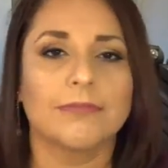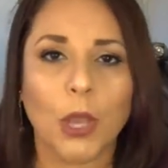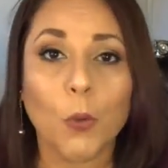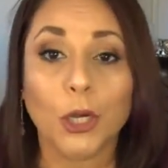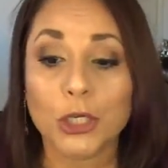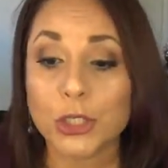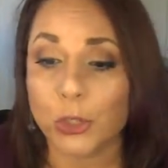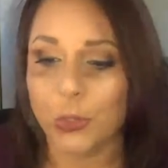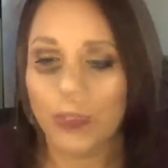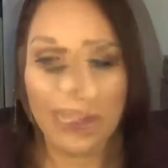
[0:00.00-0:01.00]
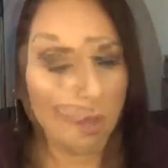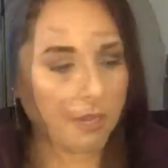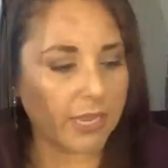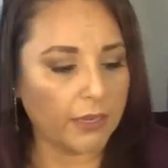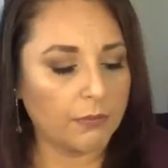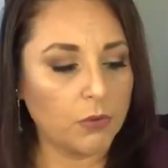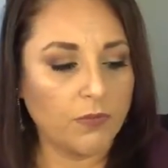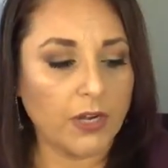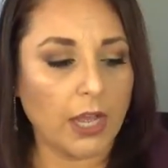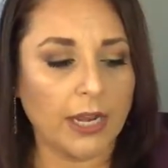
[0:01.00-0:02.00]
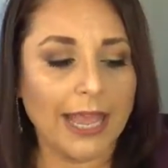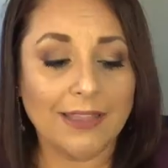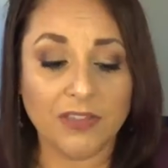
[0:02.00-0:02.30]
I wanted to show you that. Okay, moving on.